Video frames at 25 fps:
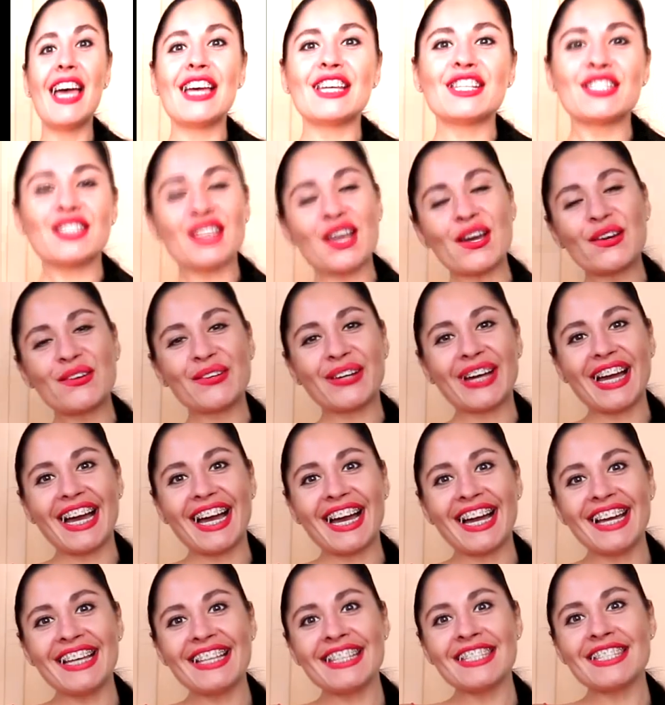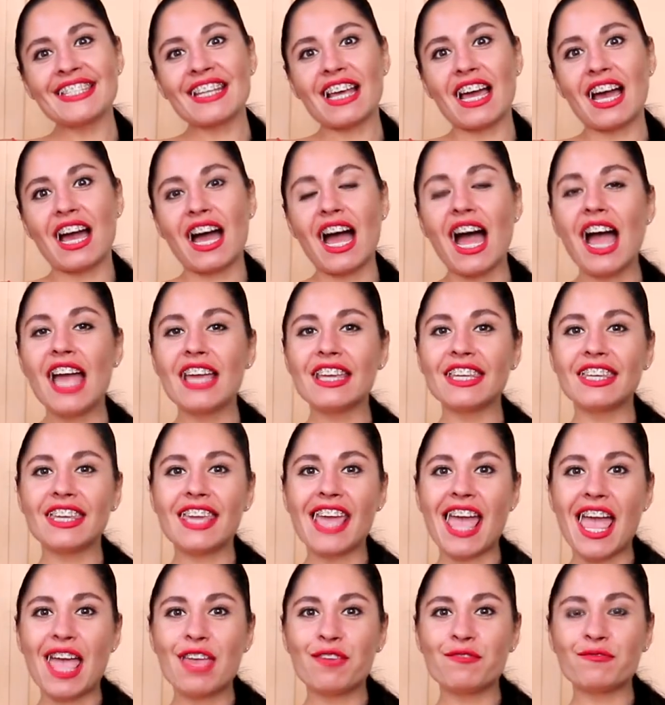So guys, I
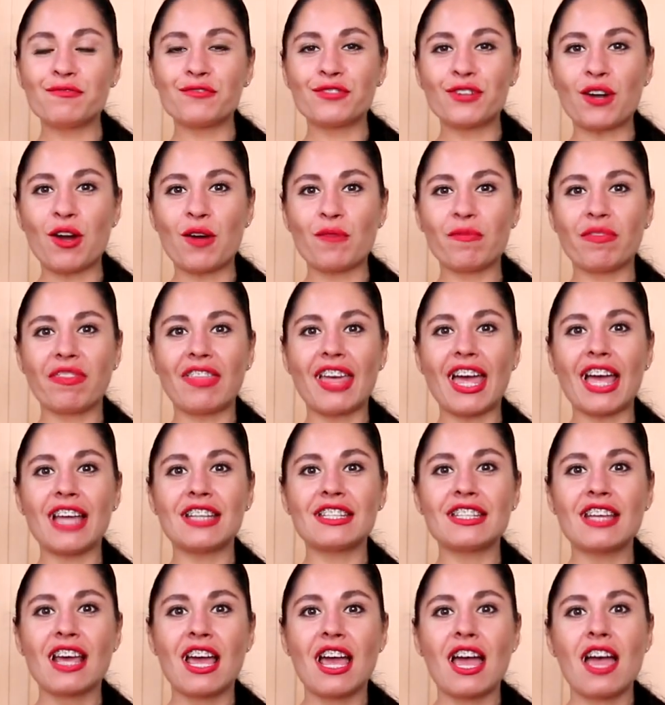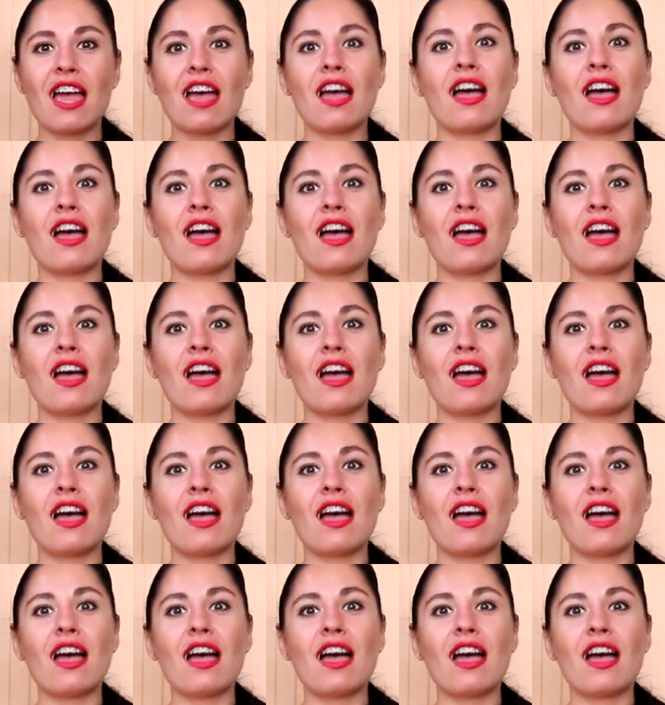came from that